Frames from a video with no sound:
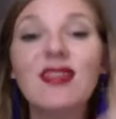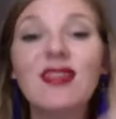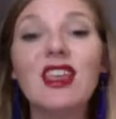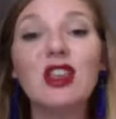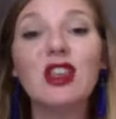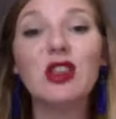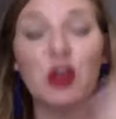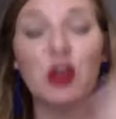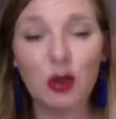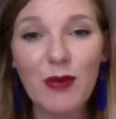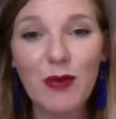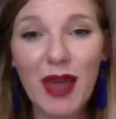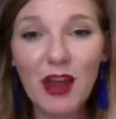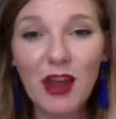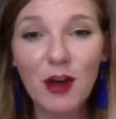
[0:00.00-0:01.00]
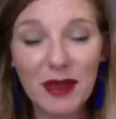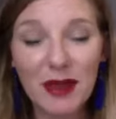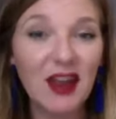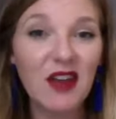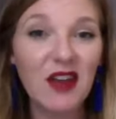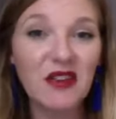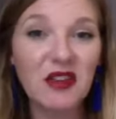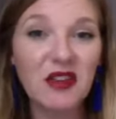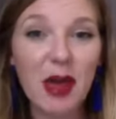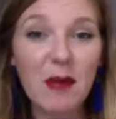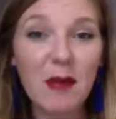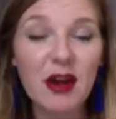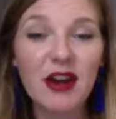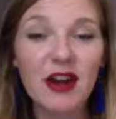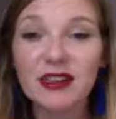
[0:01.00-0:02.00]
you may or may not feel that
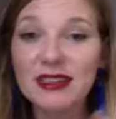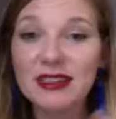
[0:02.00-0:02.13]
burn.